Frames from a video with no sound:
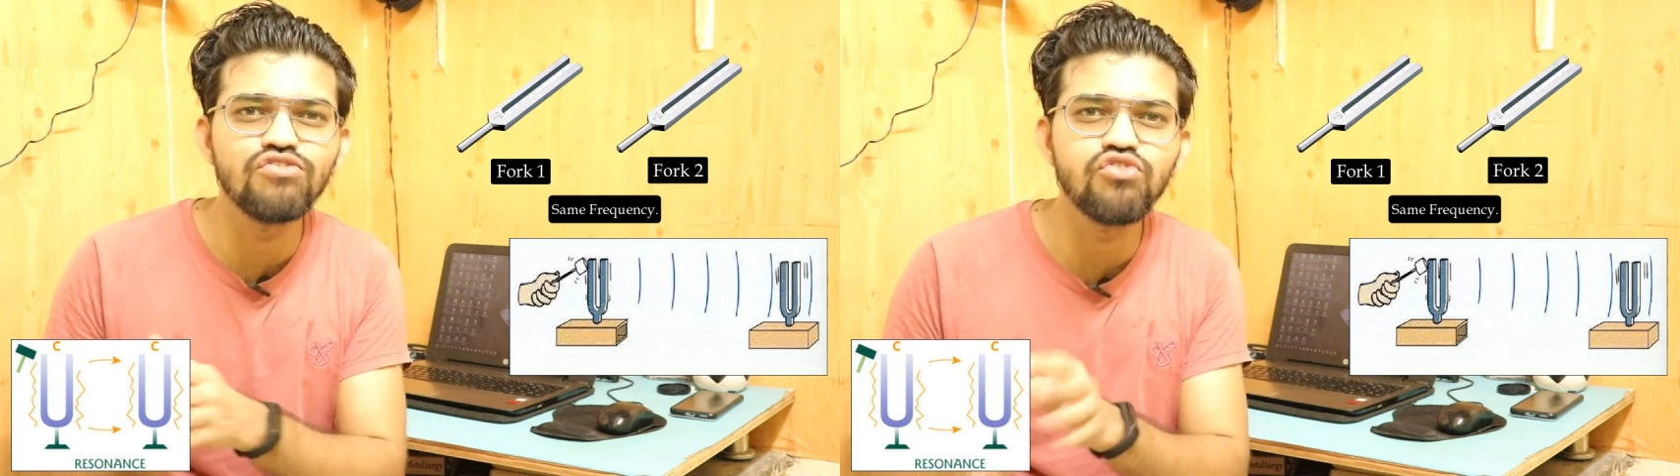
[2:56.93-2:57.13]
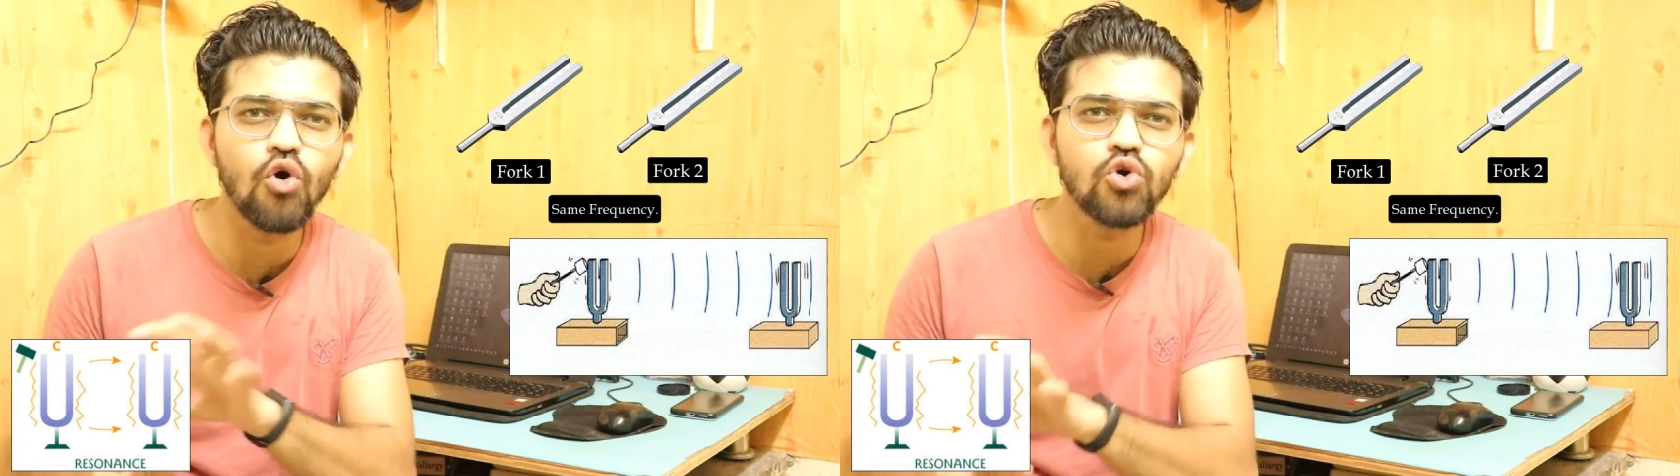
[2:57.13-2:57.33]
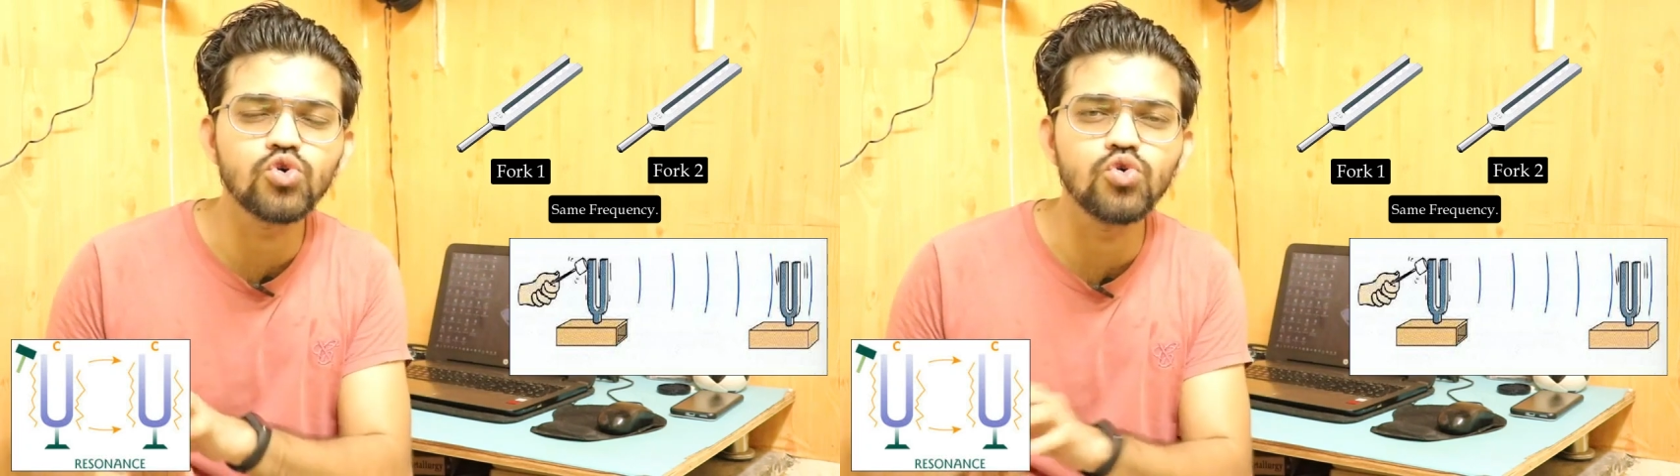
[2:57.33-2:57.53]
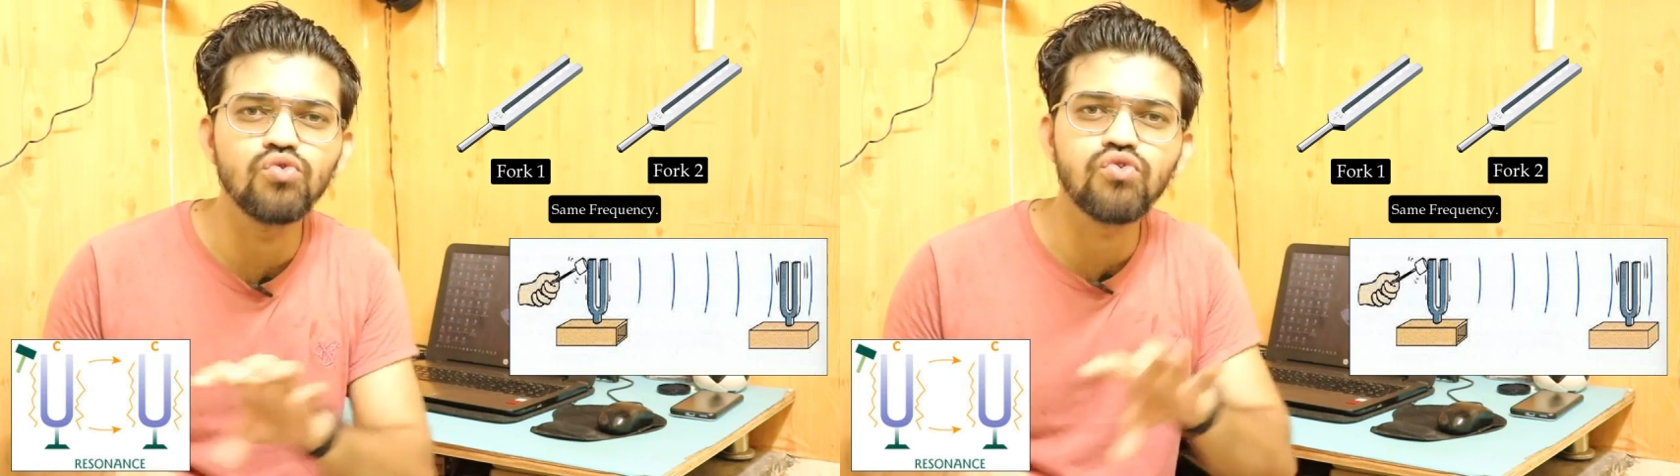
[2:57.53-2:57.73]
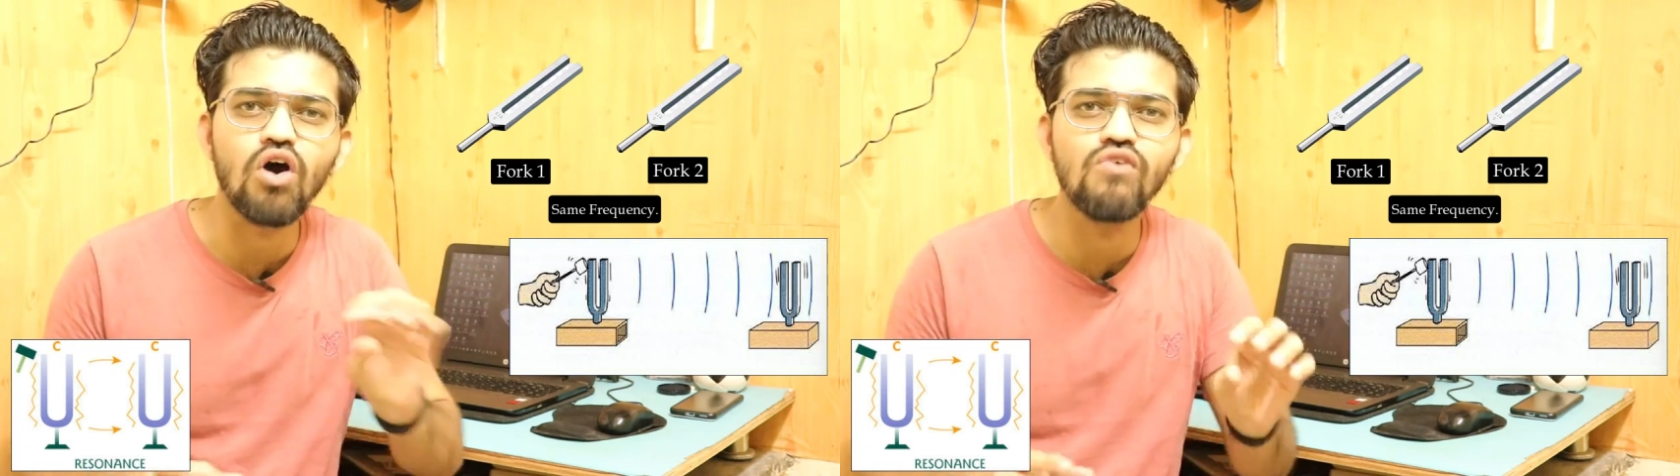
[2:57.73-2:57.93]
a fork 2
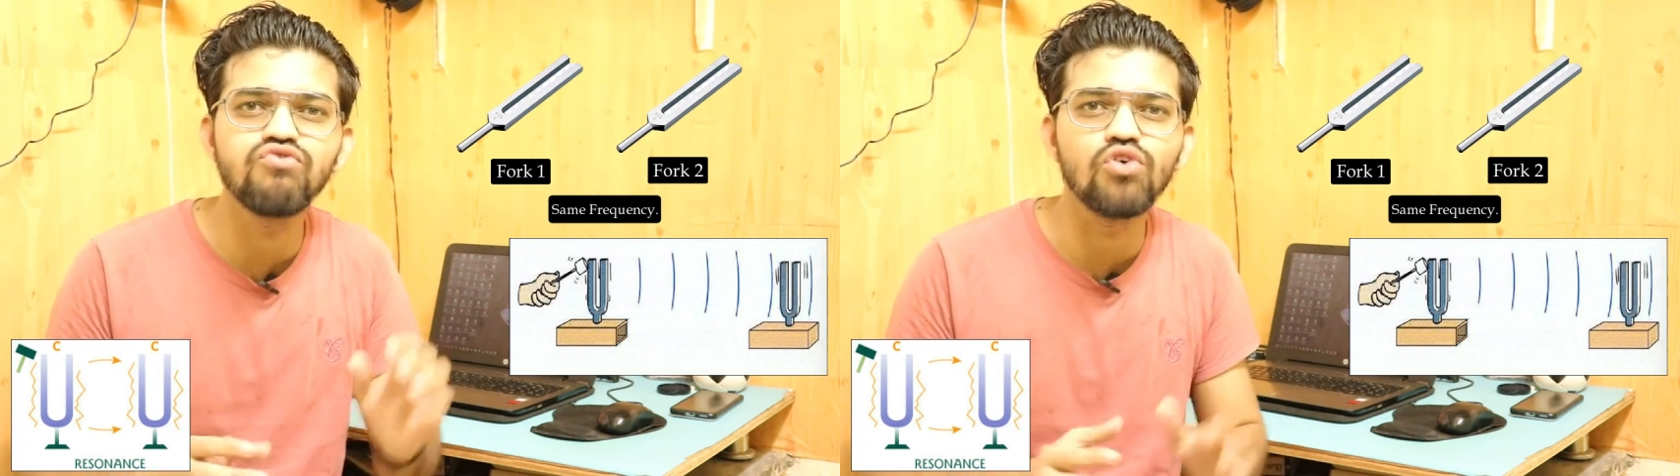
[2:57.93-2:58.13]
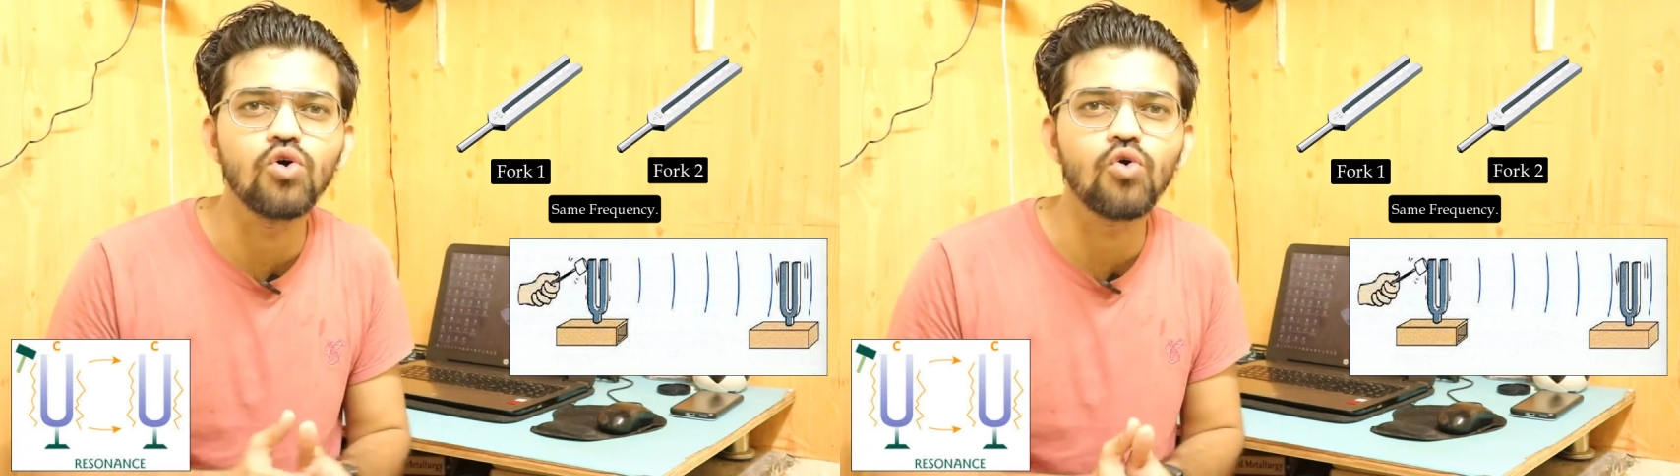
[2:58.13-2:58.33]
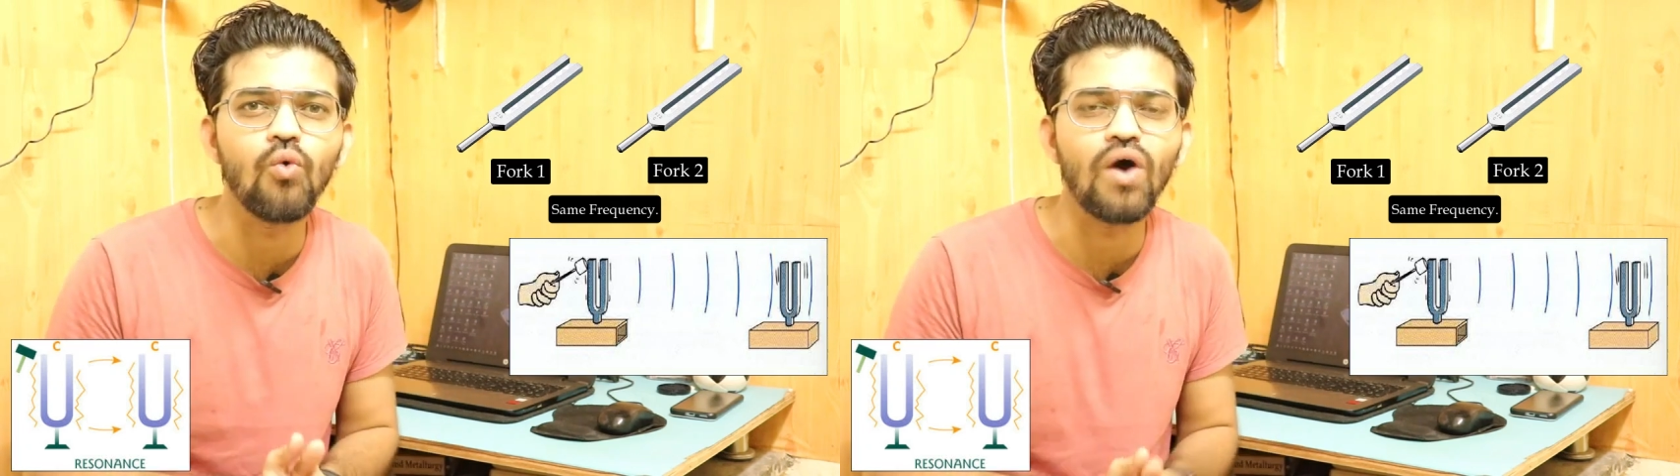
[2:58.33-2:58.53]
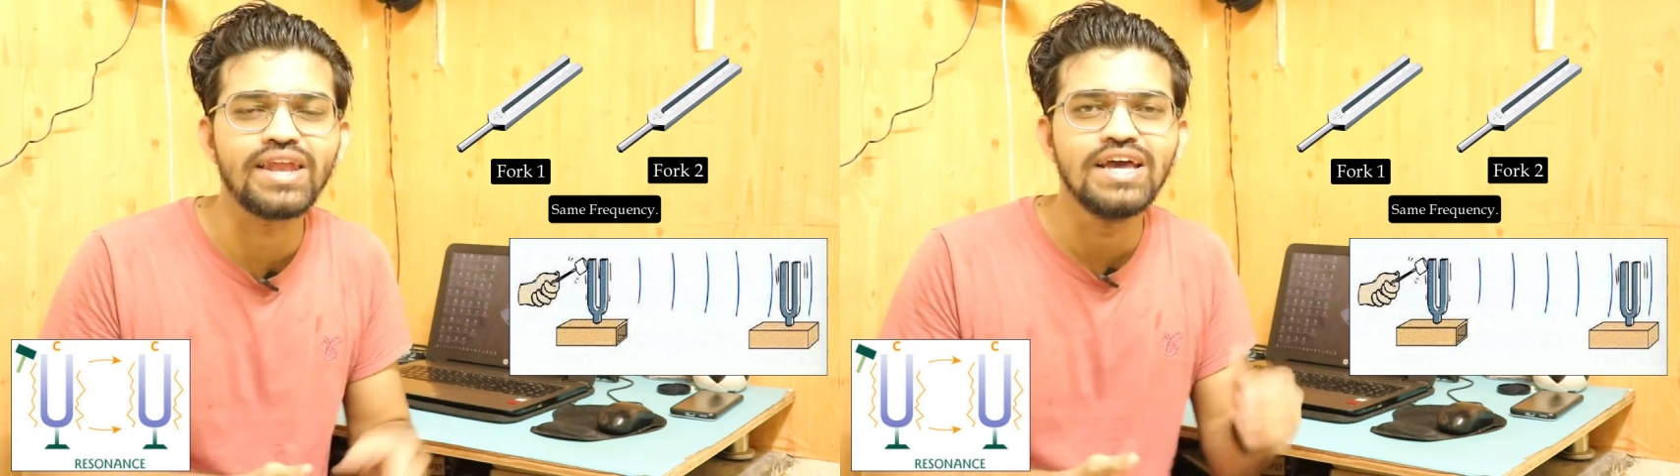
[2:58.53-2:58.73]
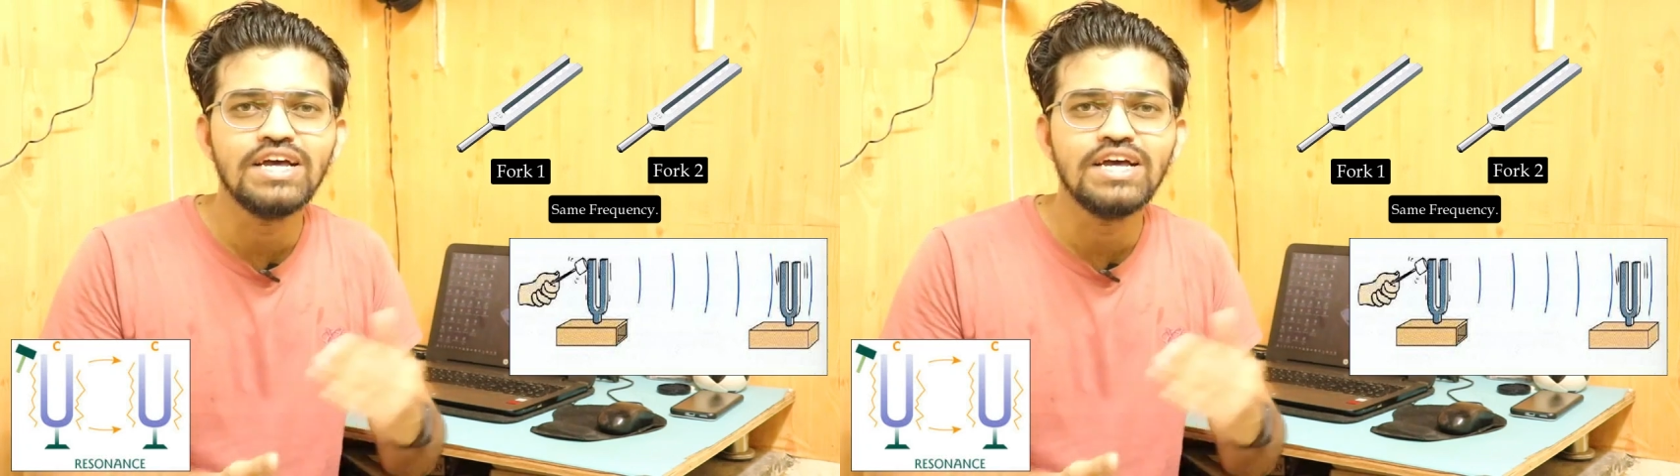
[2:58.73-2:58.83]
from fork 1.